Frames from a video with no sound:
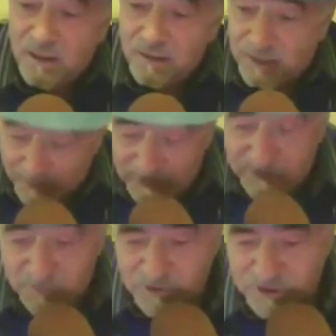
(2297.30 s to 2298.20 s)

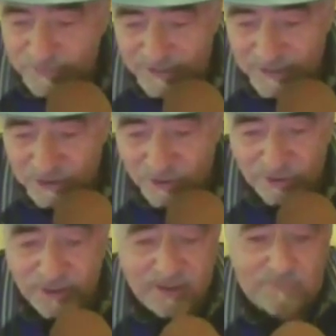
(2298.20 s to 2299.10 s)
Liberalism is a mental
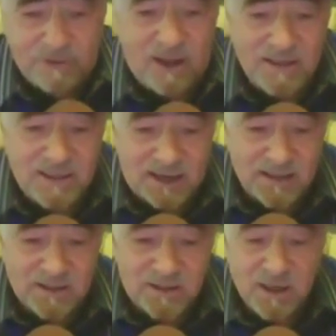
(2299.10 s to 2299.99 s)
disorder. It applies,
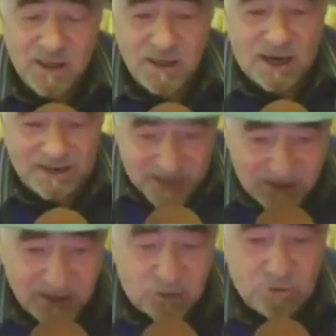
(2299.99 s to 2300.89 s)
Alex. I
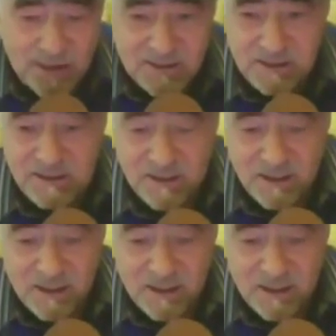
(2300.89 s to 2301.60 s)
think they're crazy.